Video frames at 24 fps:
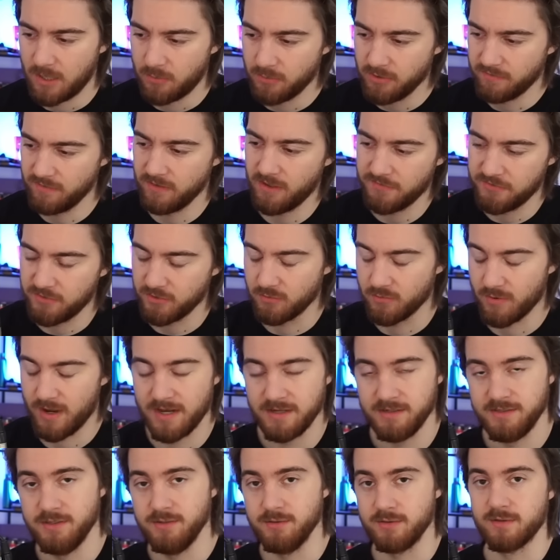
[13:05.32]
would have loved to
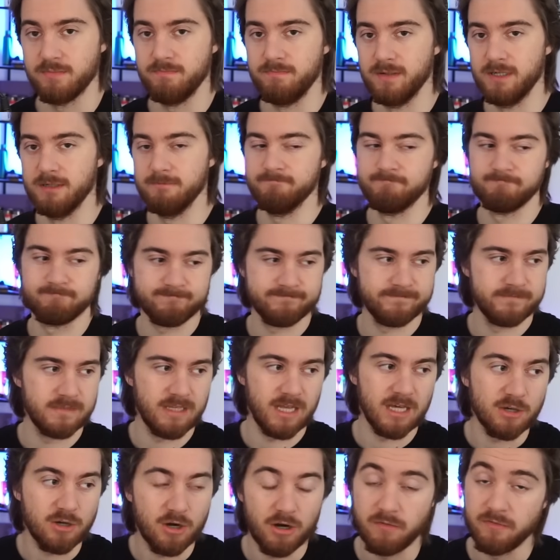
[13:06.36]
grind Duke, but
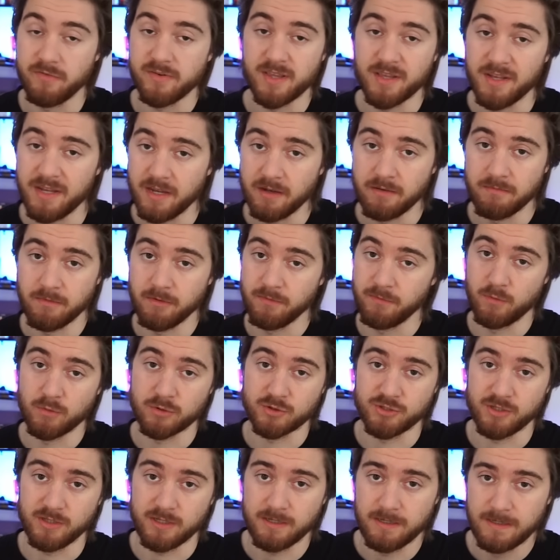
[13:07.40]
I can't fit it in,
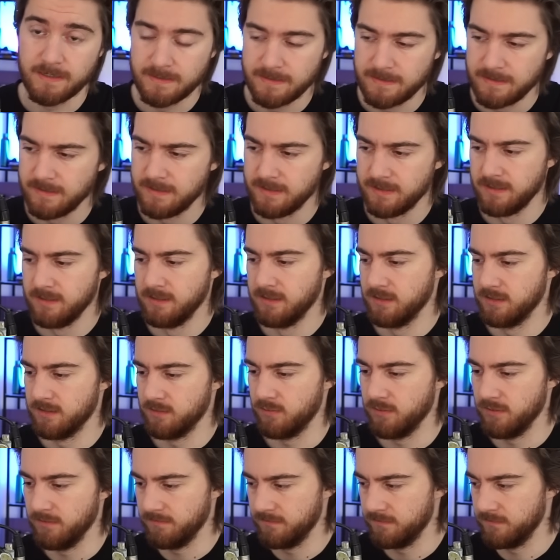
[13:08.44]
unfortunately. That's what